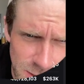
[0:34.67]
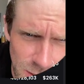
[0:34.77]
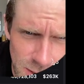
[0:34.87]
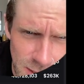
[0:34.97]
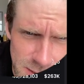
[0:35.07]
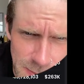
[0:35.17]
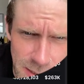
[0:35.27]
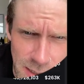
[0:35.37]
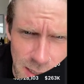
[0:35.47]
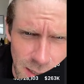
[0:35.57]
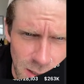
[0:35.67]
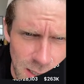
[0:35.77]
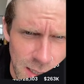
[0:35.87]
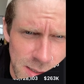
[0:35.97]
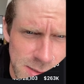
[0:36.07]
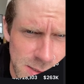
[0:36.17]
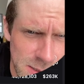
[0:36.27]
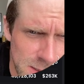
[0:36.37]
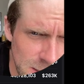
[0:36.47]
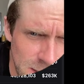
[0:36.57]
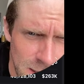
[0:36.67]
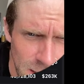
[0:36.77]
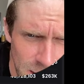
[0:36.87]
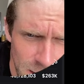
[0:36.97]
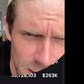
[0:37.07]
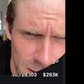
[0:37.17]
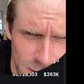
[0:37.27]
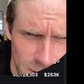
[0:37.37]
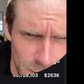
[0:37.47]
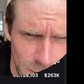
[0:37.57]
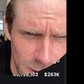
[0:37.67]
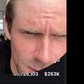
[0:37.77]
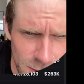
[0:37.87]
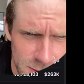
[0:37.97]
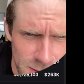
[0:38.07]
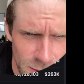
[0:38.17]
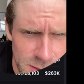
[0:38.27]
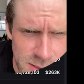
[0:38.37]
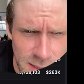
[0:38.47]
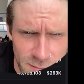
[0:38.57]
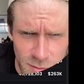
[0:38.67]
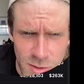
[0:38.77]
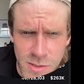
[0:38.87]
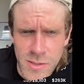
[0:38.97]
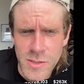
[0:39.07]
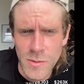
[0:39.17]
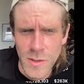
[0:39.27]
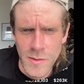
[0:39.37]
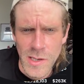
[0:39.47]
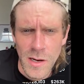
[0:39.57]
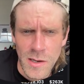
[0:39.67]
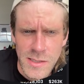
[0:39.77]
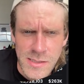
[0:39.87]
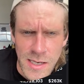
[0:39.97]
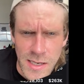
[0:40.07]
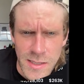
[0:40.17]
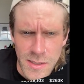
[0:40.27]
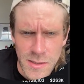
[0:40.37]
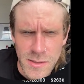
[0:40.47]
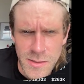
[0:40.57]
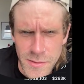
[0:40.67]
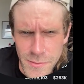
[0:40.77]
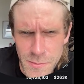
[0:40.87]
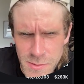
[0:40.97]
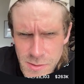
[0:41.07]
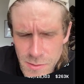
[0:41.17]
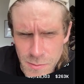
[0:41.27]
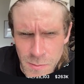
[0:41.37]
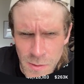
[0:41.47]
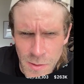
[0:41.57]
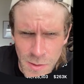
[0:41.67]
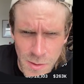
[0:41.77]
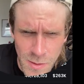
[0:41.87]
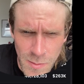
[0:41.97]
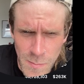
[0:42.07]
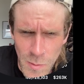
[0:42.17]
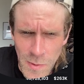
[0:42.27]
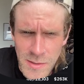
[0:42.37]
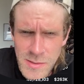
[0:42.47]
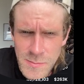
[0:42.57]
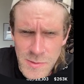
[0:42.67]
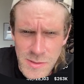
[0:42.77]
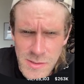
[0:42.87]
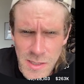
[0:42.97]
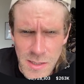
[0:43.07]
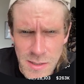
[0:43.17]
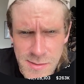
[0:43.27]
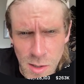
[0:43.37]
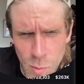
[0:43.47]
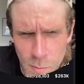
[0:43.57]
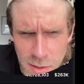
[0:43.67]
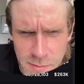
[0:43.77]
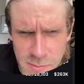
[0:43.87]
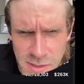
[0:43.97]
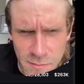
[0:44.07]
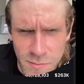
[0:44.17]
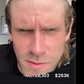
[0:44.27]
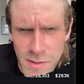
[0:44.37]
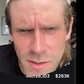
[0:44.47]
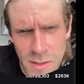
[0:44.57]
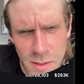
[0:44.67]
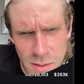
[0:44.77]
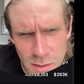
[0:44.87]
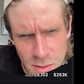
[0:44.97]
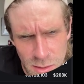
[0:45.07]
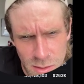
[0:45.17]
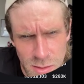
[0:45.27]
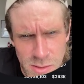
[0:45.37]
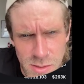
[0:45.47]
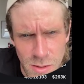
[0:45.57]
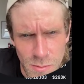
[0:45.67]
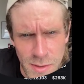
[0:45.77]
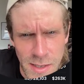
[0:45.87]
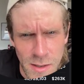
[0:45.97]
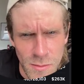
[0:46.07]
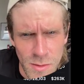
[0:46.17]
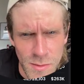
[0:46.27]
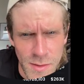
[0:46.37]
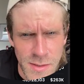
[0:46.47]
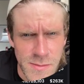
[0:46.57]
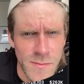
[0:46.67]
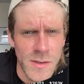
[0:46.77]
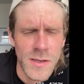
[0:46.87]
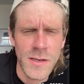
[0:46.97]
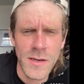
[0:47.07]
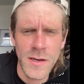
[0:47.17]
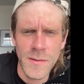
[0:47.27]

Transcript: good that it's making higher highs. And there is a divergence showing on the RSI here too. So momentum is sell momentum is definitely slowing down on this fucking